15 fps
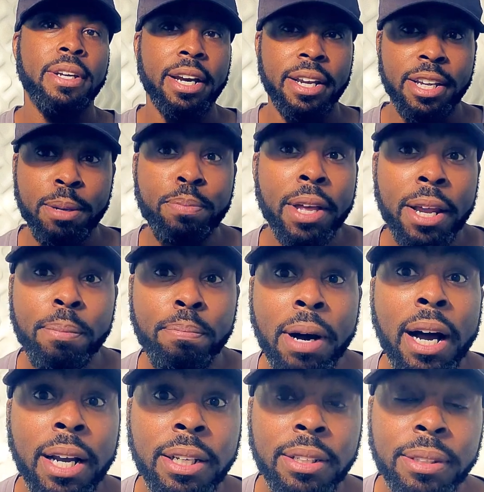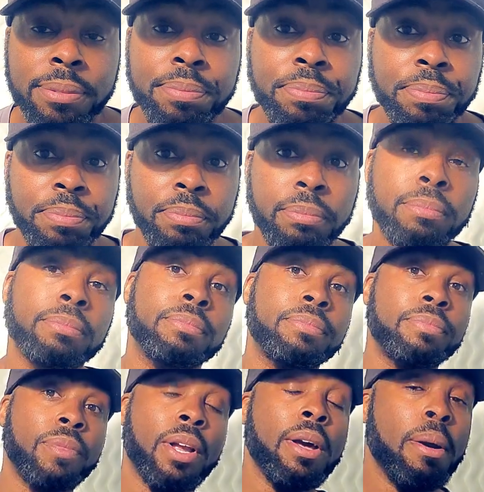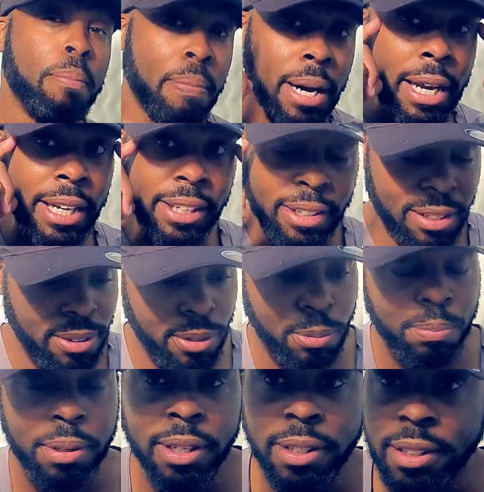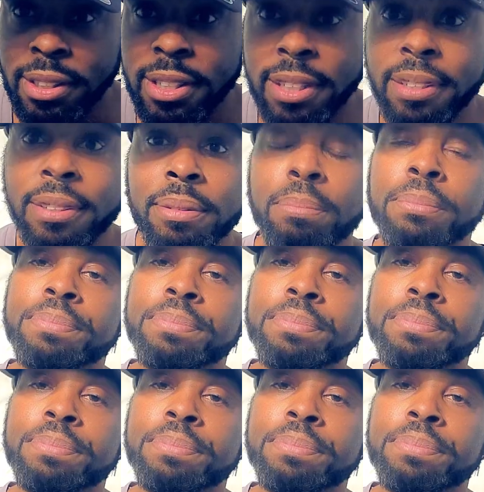got to keep that in mind. Mind, no pun intended.